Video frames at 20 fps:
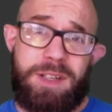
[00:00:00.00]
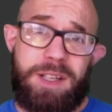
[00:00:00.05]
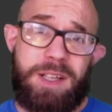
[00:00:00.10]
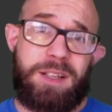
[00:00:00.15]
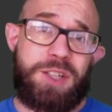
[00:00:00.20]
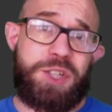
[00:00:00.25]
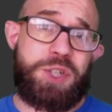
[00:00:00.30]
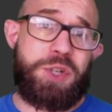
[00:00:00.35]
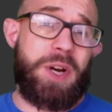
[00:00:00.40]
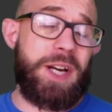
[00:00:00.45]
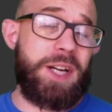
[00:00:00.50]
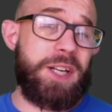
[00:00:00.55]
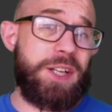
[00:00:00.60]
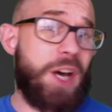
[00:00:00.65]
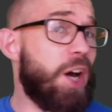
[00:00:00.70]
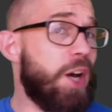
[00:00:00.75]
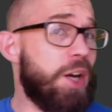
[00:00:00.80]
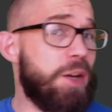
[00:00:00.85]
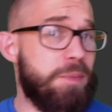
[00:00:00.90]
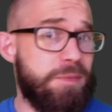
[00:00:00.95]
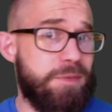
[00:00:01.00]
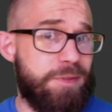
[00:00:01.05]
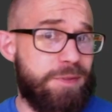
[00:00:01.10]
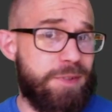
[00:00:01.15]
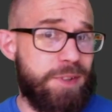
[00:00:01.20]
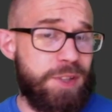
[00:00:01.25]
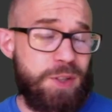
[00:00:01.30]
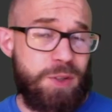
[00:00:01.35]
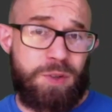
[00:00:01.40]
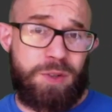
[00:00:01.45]
little dragon home for
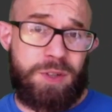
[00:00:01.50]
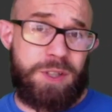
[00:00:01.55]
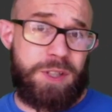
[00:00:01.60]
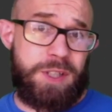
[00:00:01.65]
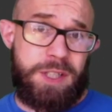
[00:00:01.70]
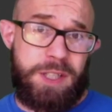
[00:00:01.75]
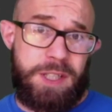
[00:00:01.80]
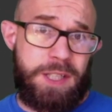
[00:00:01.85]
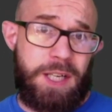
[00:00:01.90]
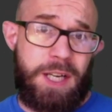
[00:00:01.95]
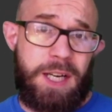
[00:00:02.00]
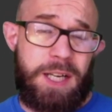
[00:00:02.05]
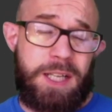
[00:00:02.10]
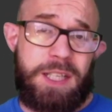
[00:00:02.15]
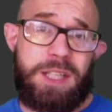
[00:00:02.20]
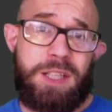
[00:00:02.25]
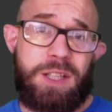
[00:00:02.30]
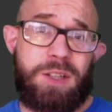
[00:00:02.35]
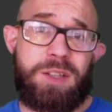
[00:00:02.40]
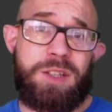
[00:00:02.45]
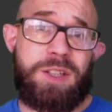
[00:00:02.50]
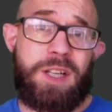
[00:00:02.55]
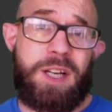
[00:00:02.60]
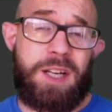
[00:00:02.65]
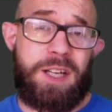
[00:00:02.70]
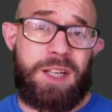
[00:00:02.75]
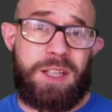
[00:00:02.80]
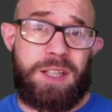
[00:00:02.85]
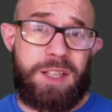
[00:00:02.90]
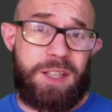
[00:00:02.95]
your little
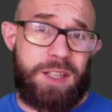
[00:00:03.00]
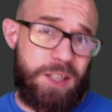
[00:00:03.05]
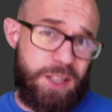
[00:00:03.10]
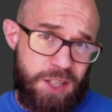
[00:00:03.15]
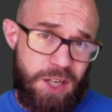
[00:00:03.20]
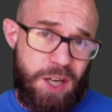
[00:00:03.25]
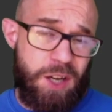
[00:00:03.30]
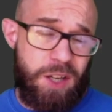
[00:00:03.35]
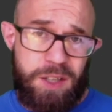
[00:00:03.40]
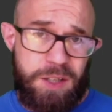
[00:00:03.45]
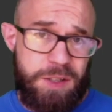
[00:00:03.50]
girl.